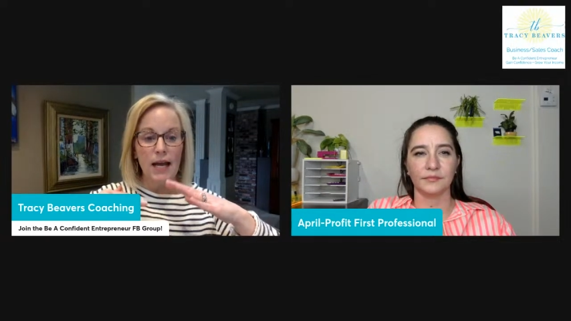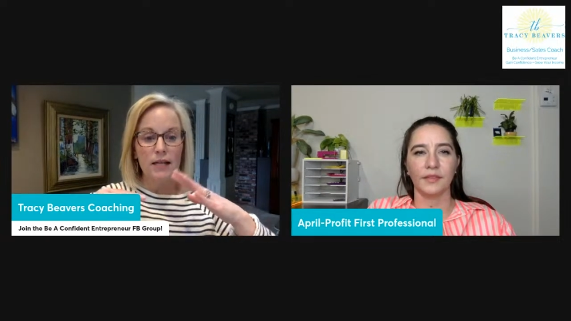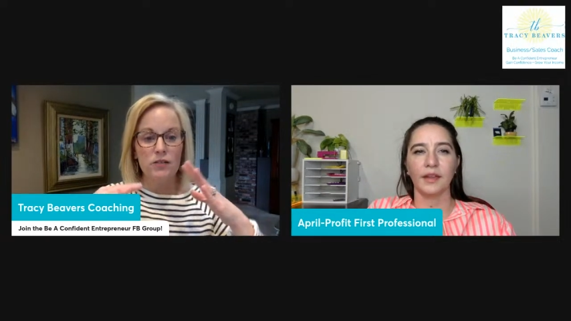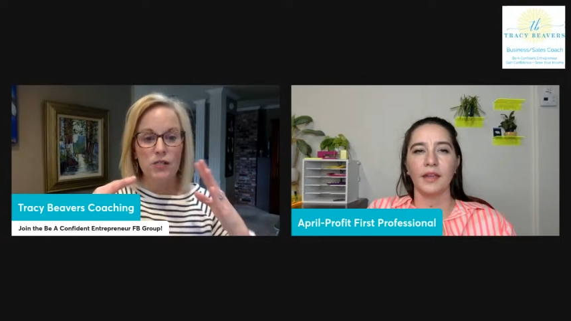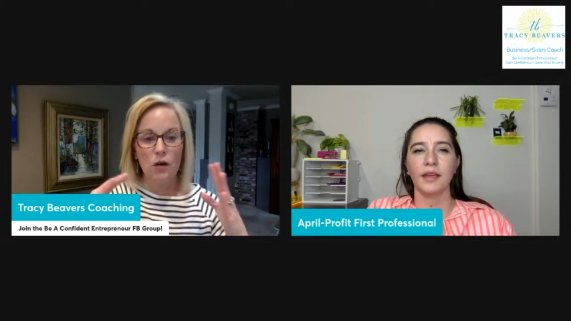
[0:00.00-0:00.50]

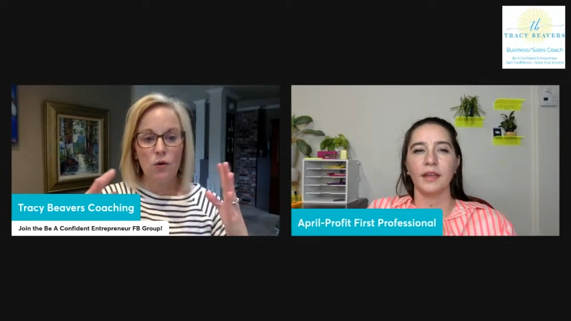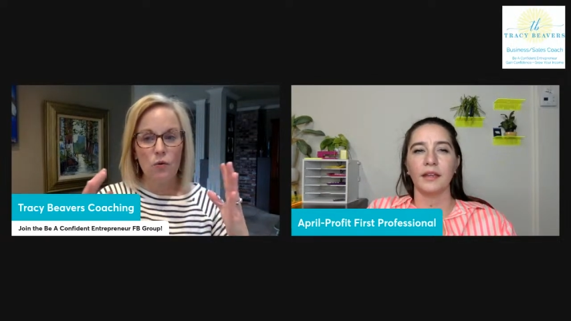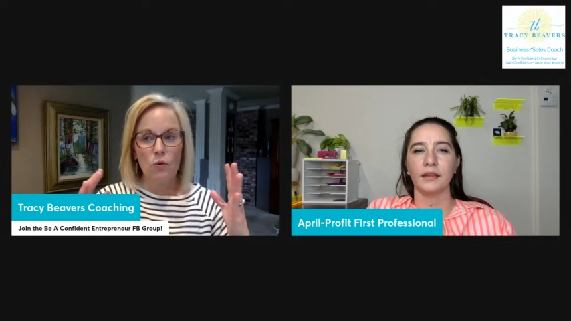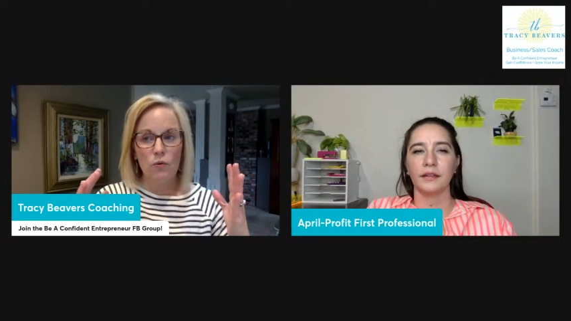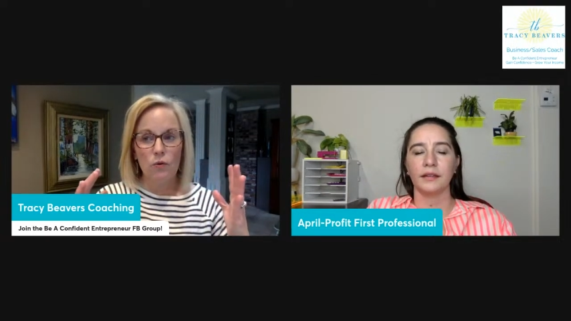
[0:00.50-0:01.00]
Speaker 1: And
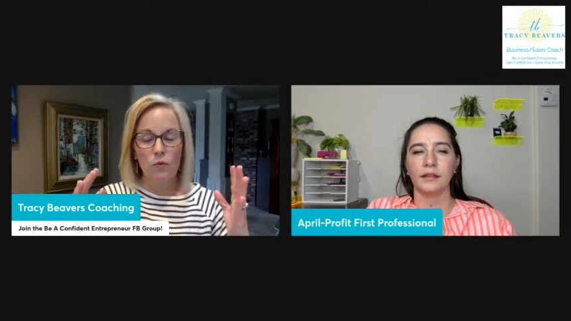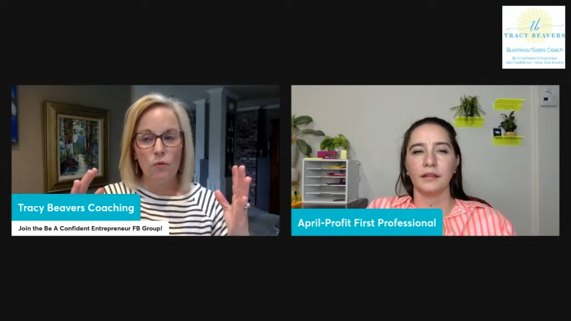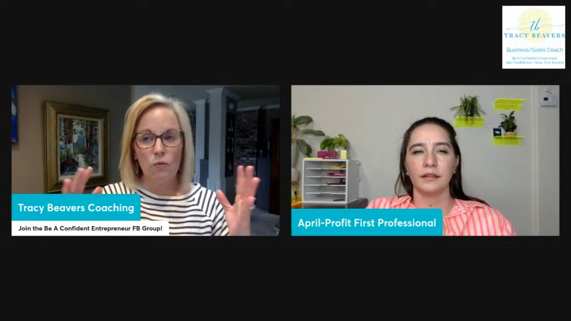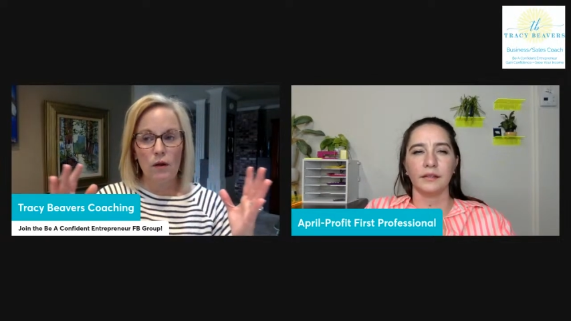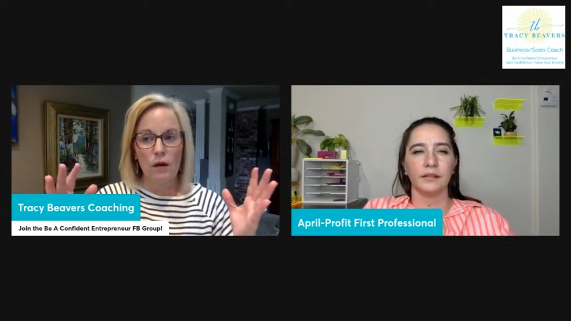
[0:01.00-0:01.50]
so
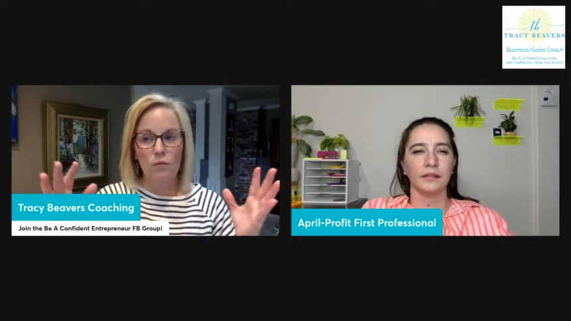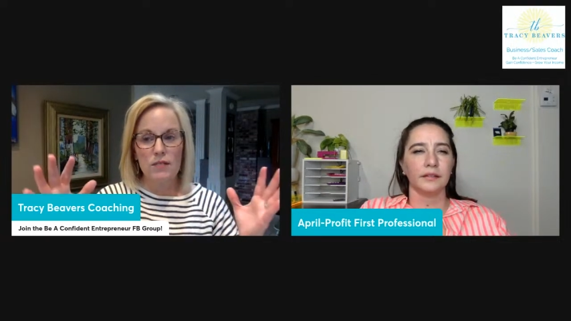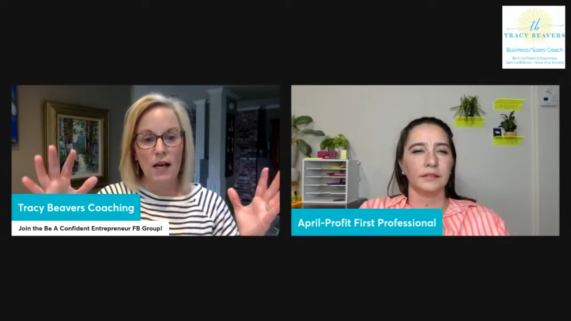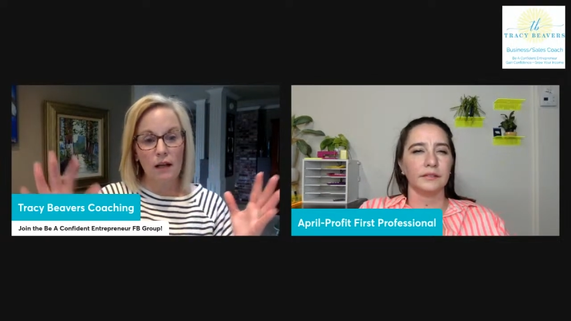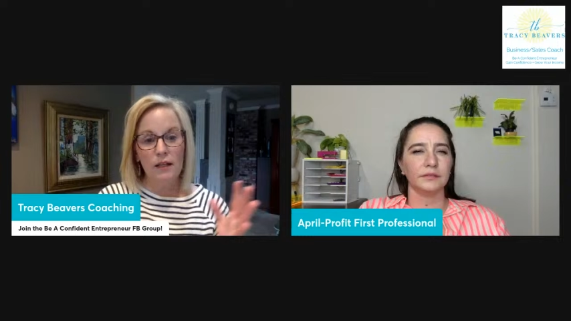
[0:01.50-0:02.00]

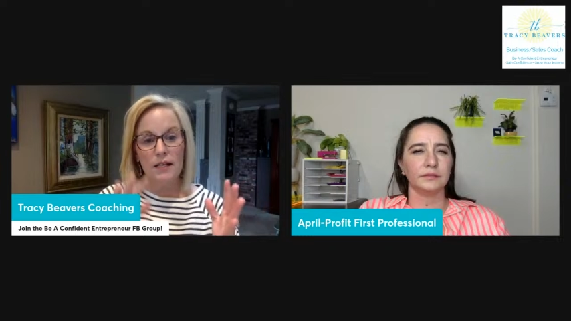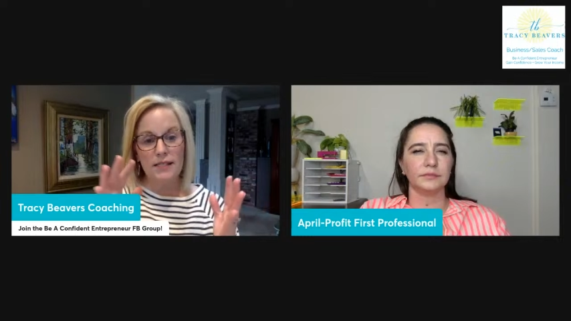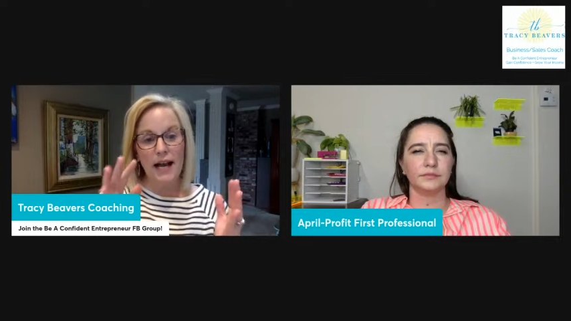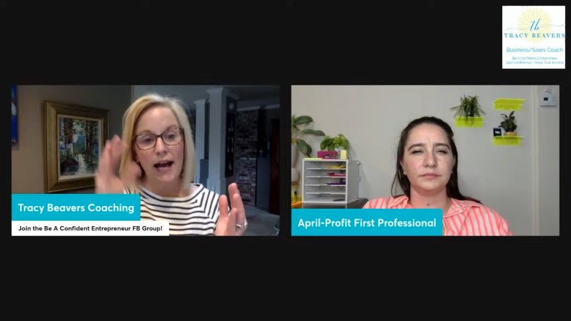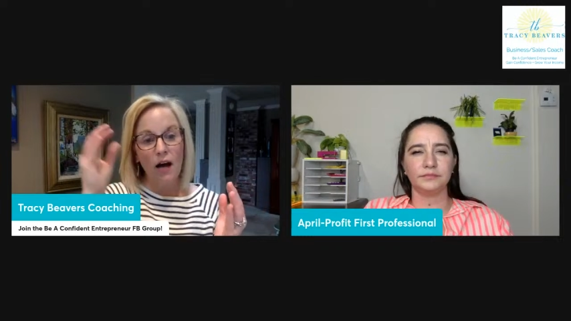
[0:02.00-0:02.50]
tell us
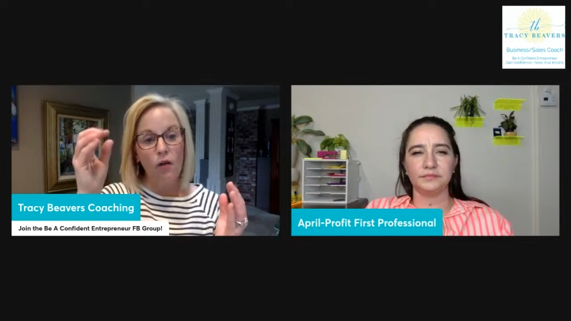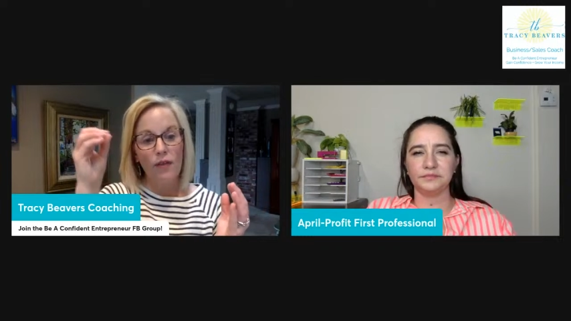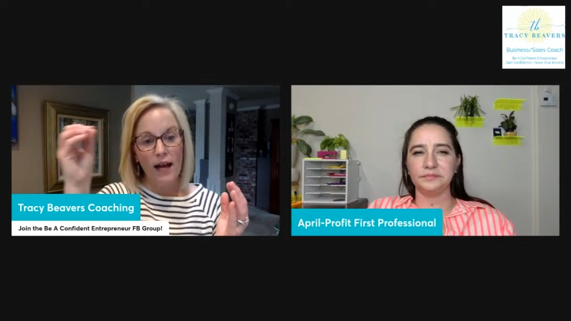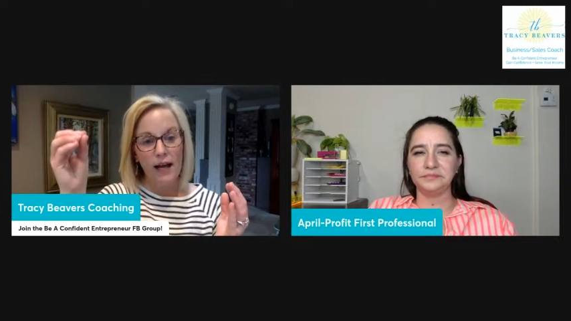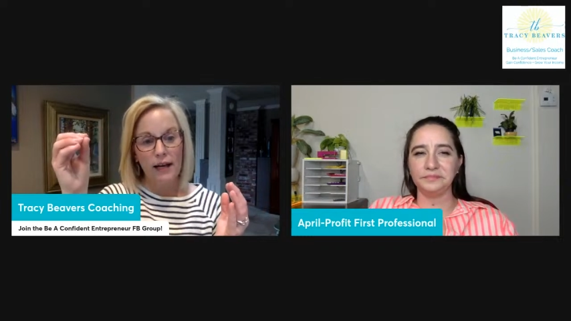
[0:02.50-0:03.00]
how
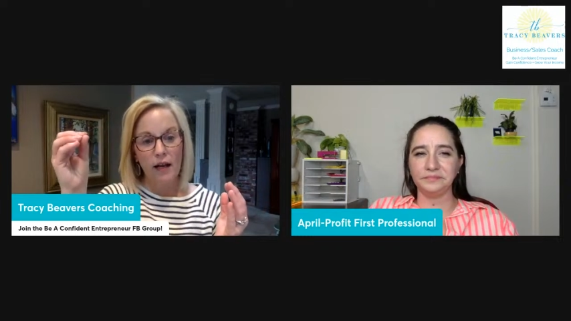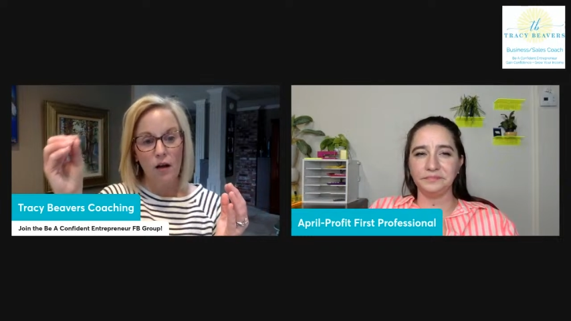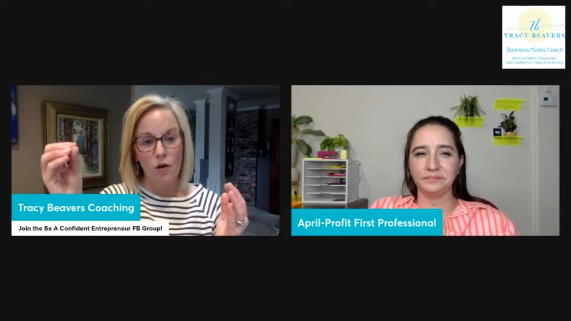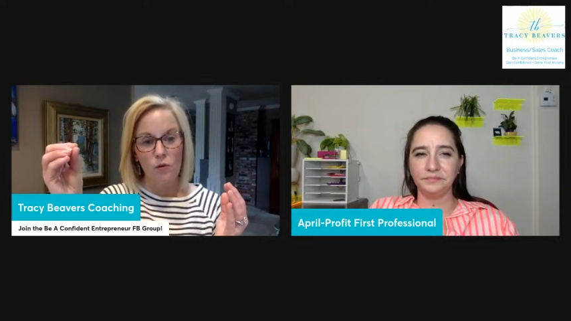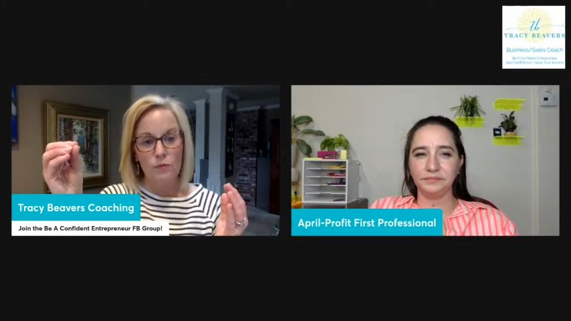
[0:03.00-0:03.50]
that
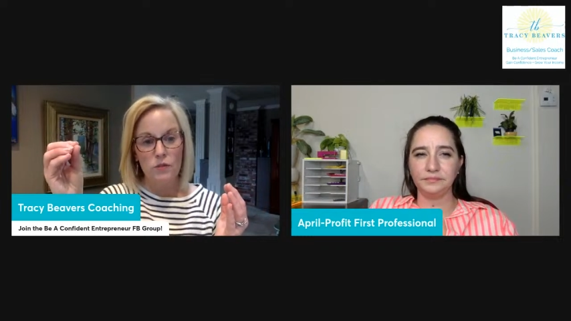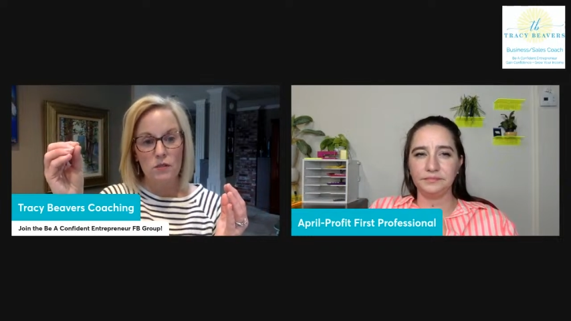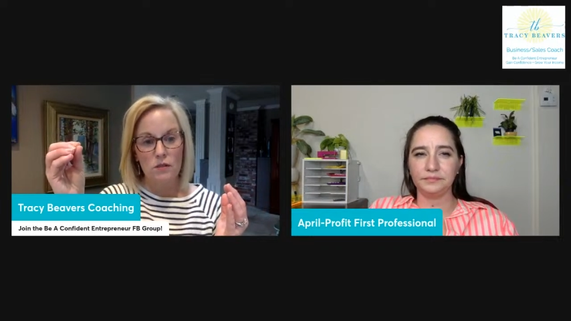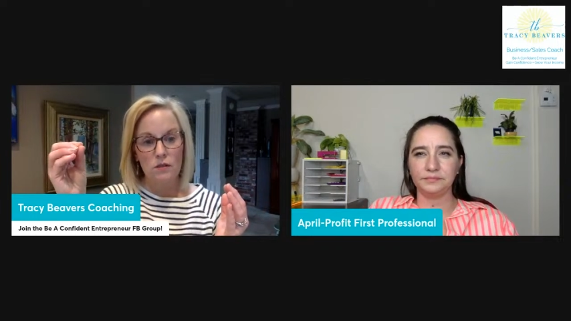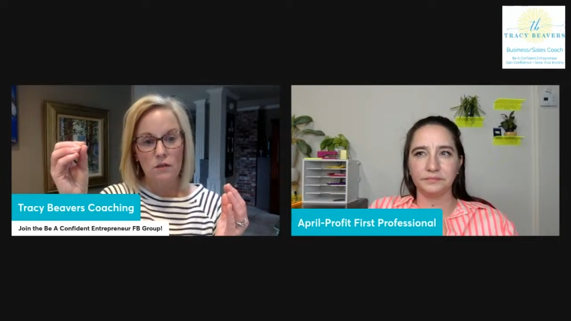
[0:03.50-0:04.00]

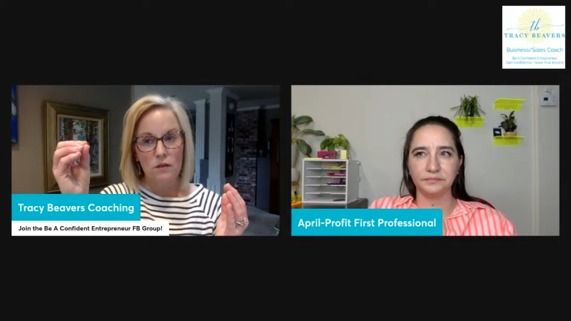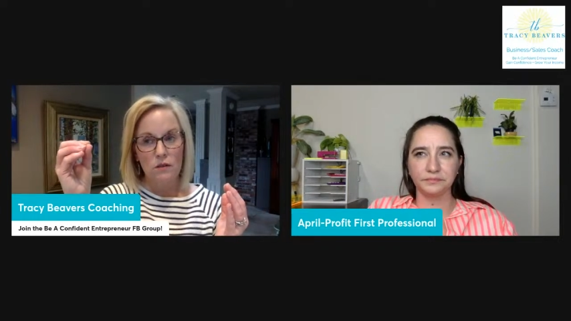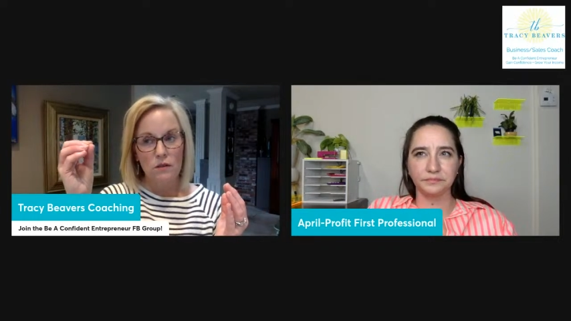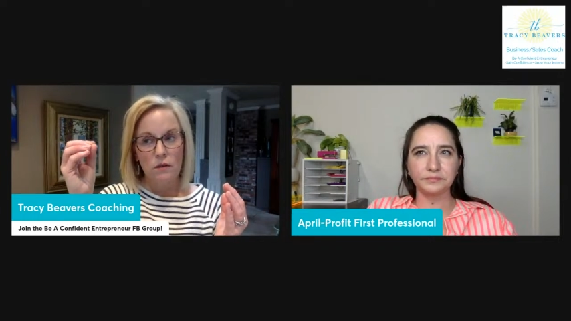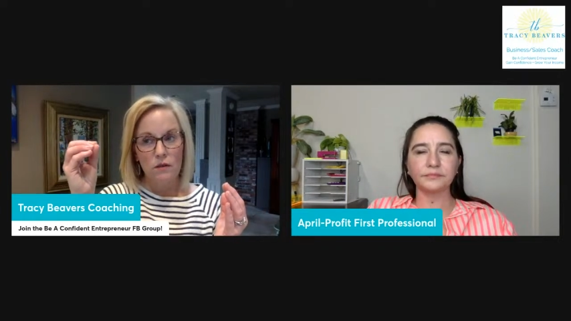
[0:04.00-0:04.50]
helps
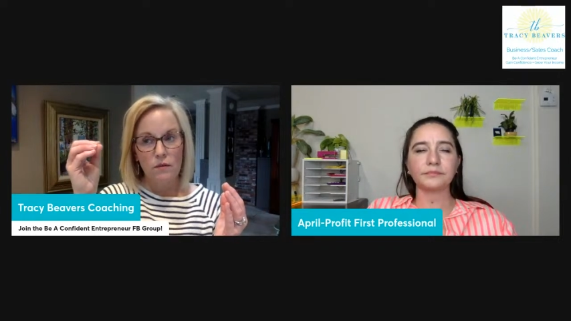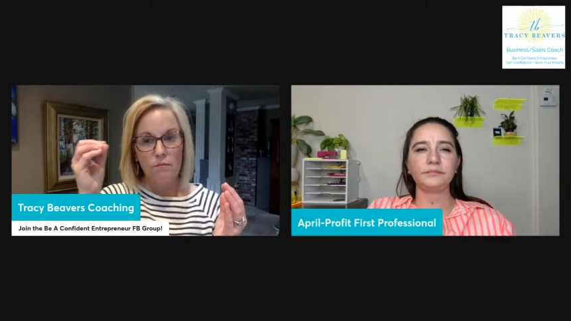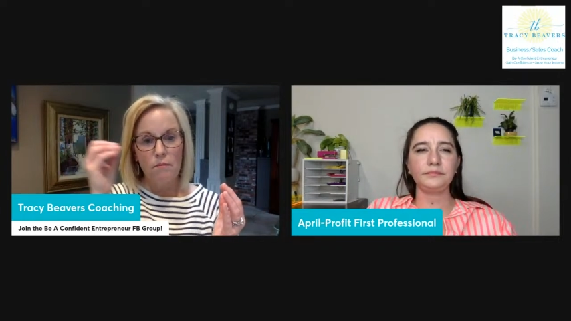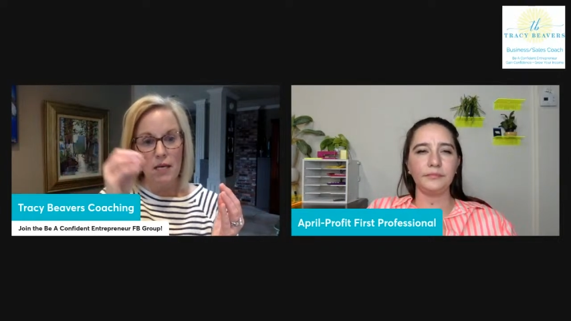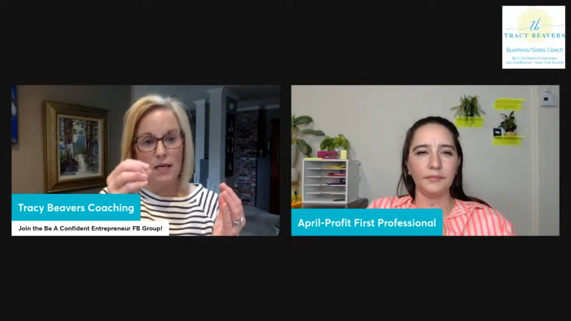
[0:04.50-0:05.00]

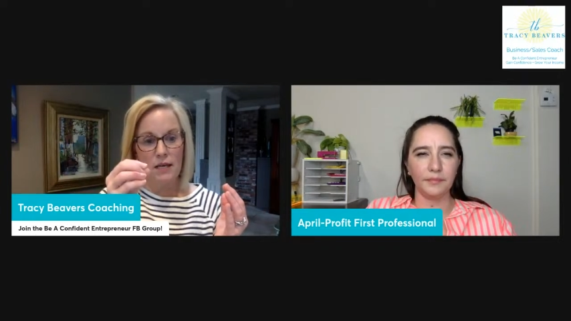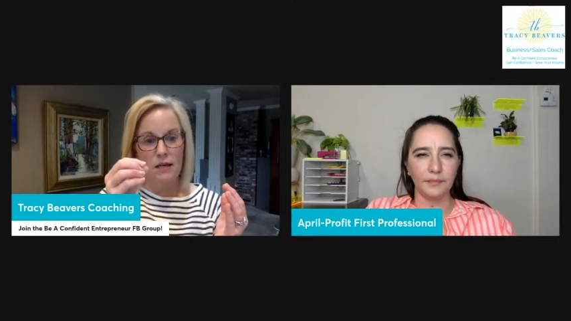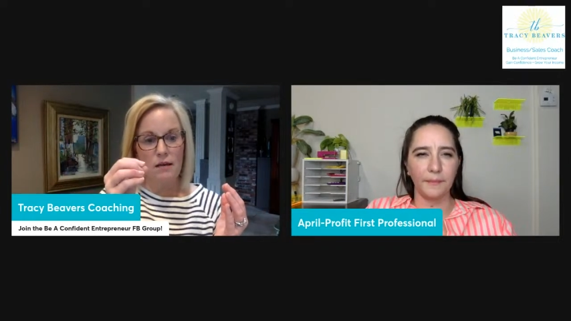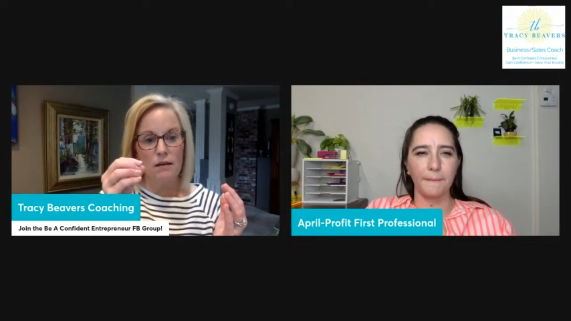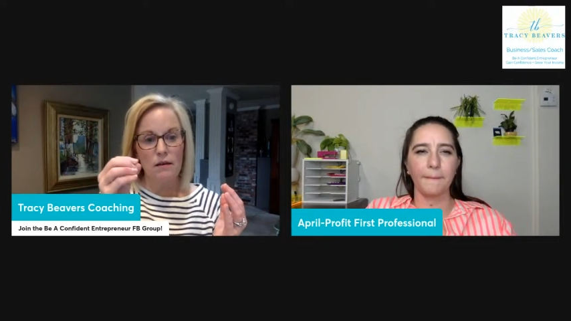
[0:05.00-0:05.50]
me